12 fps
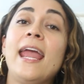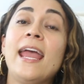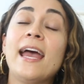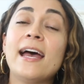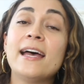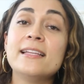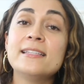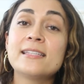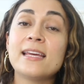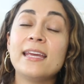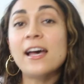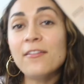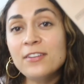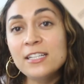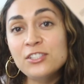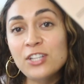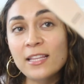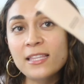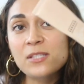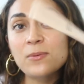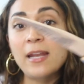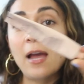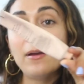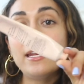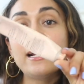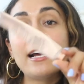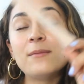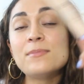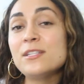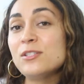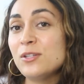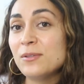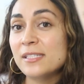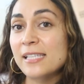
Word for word: and definitely check this one out. And it comes in two